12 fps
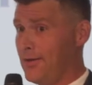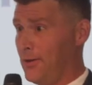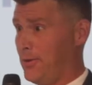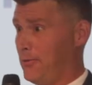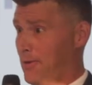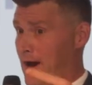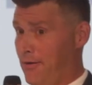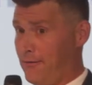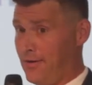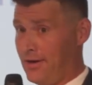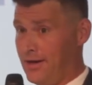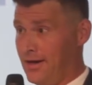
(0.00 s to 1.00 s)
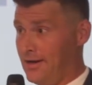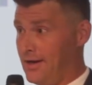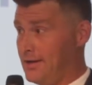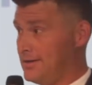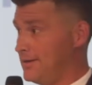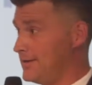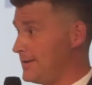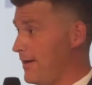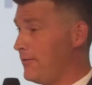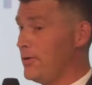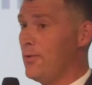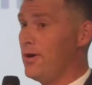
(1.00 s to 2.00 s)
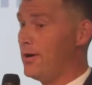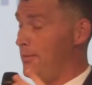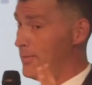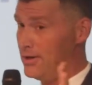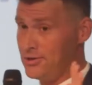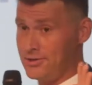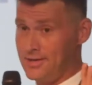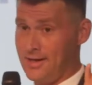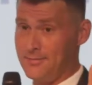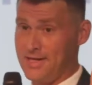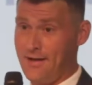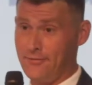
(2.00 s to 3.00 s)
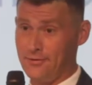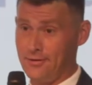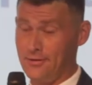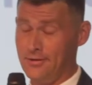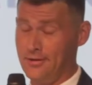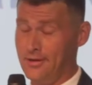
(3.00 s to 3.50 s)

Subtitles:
that we ratified again in 1971 and a bunch of times after.